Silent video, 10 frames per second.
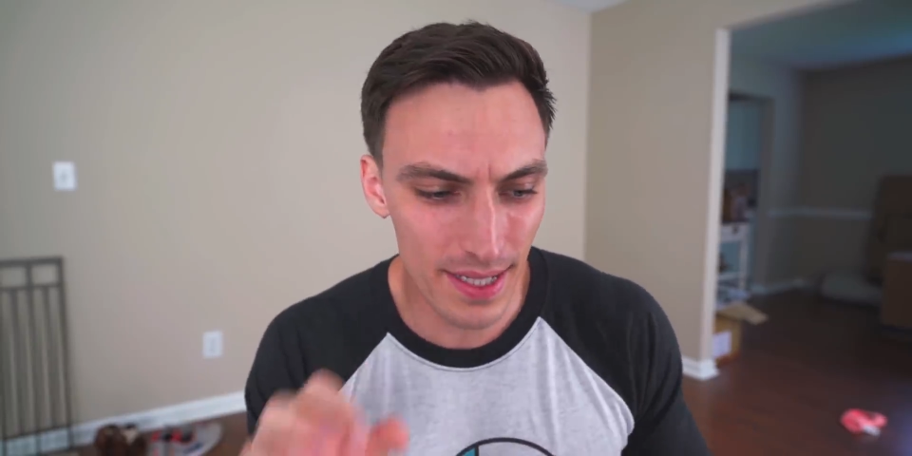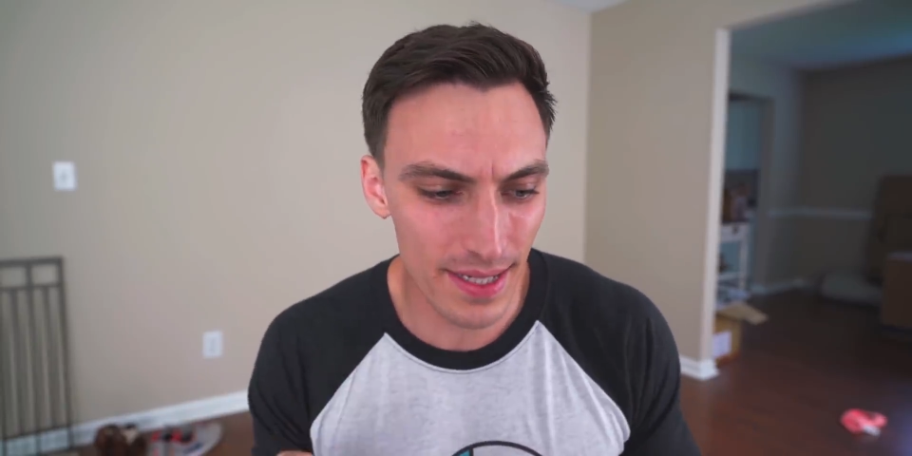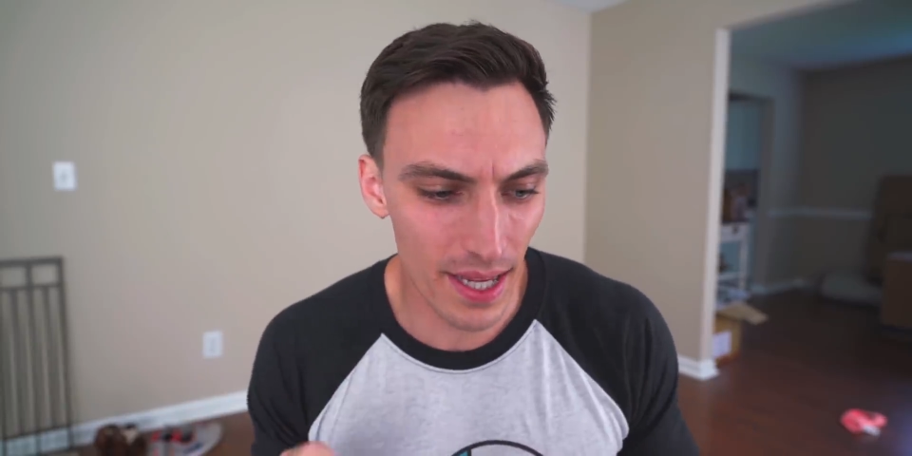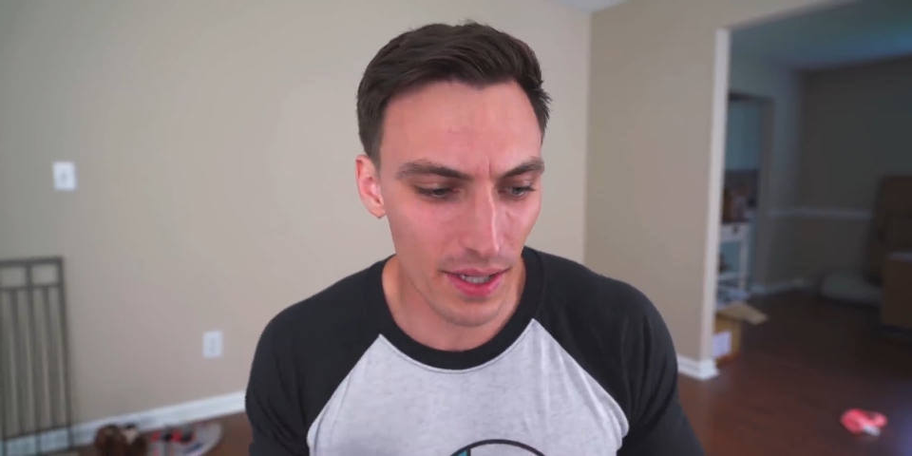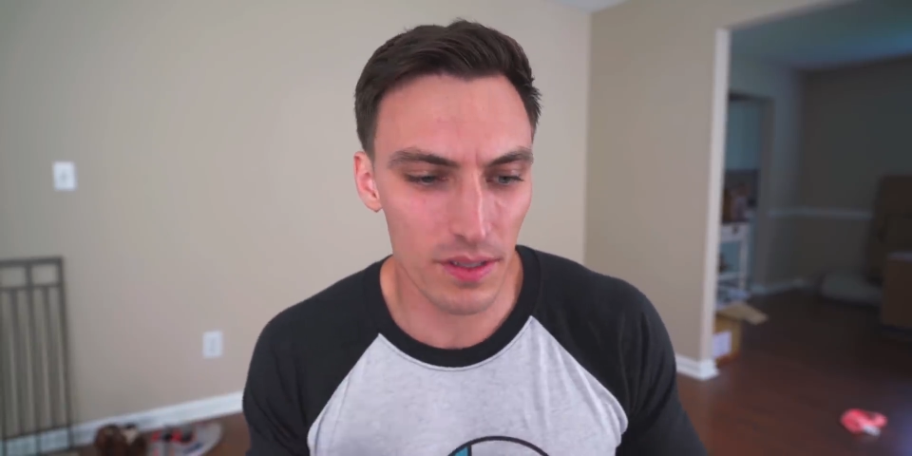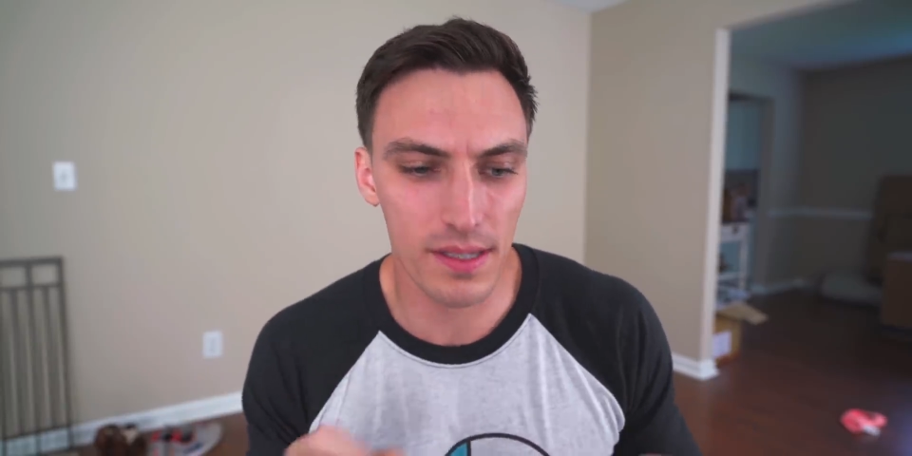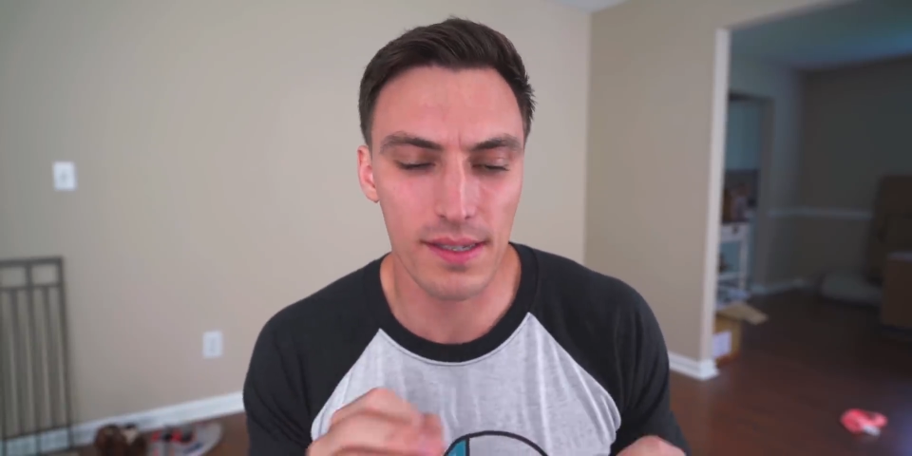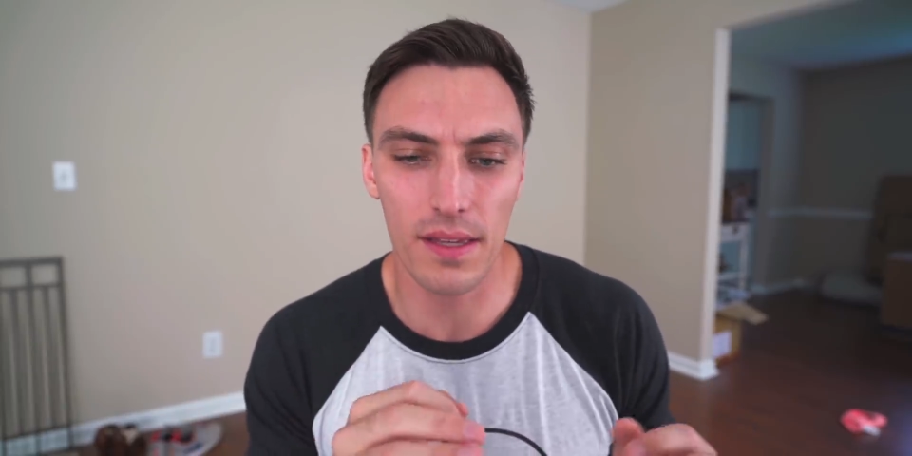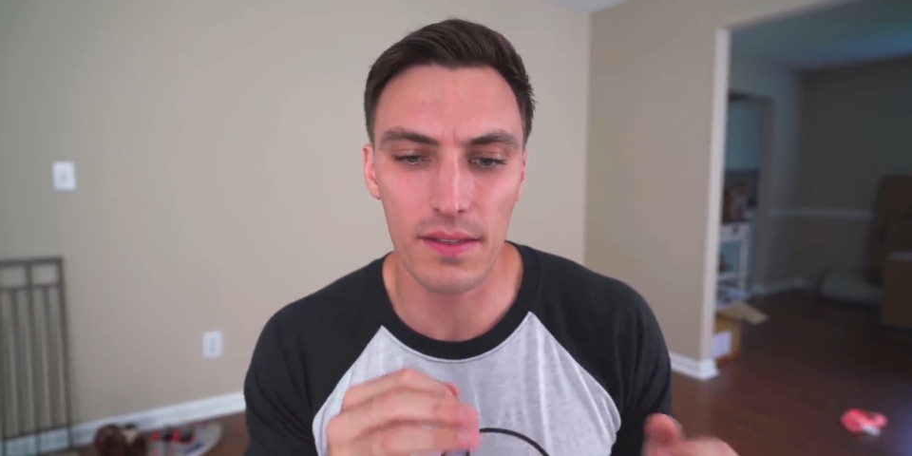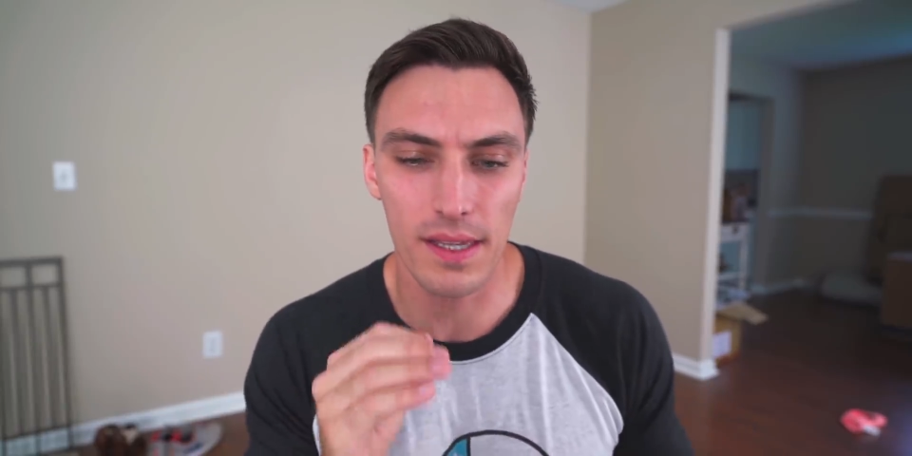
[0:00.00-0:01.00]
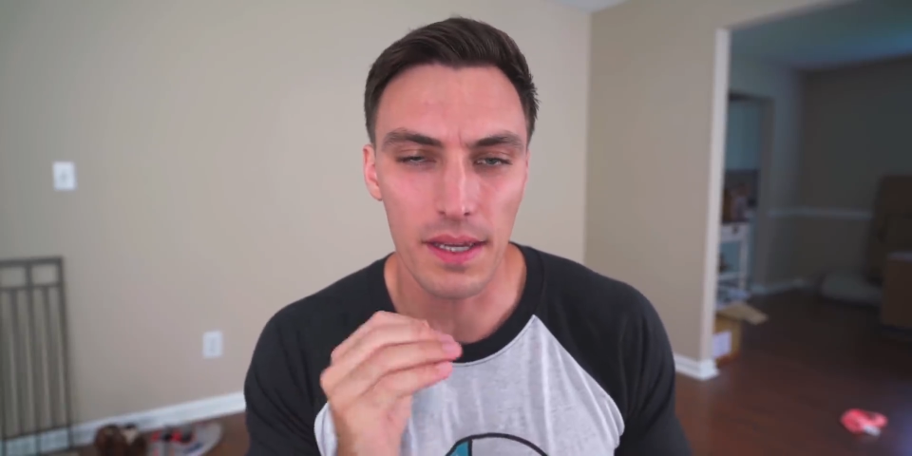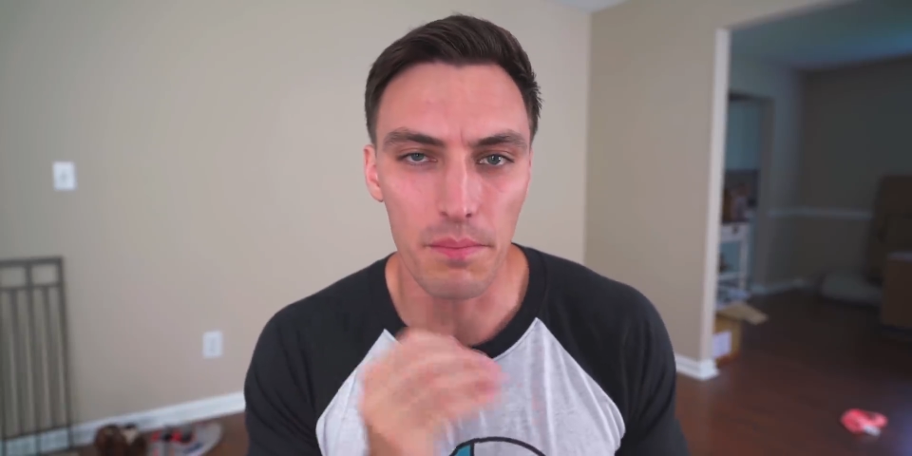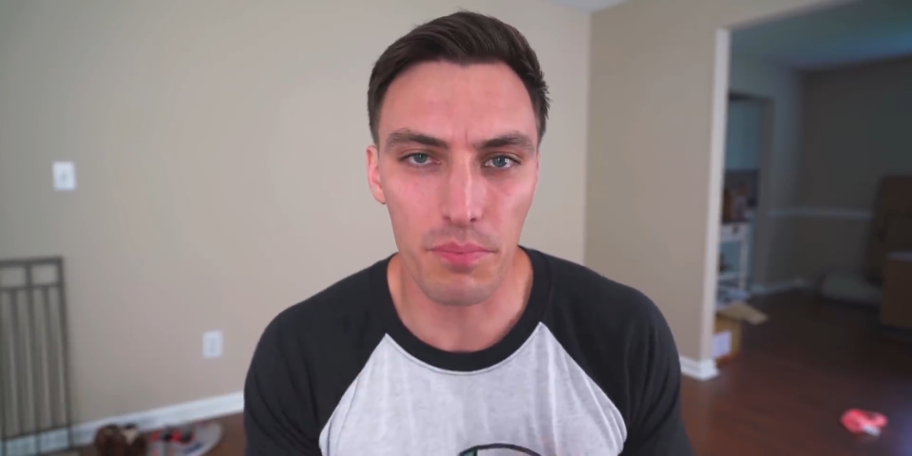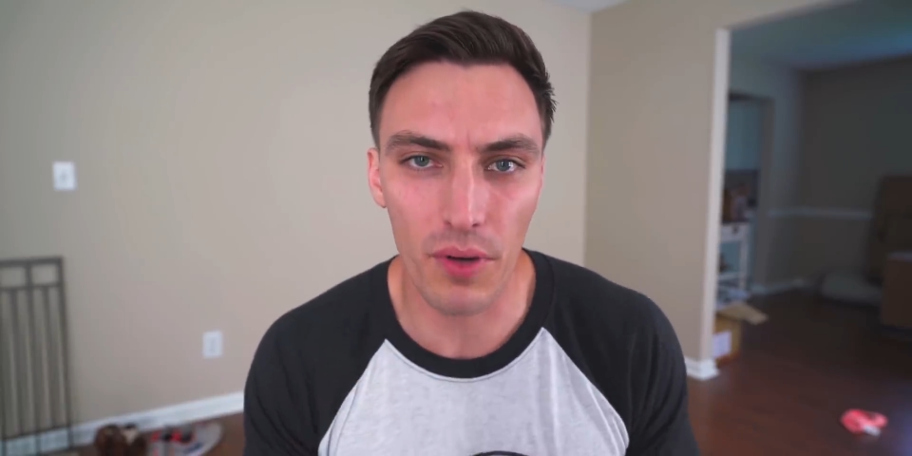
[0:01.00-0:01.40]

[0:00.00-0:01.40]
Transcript: details, things like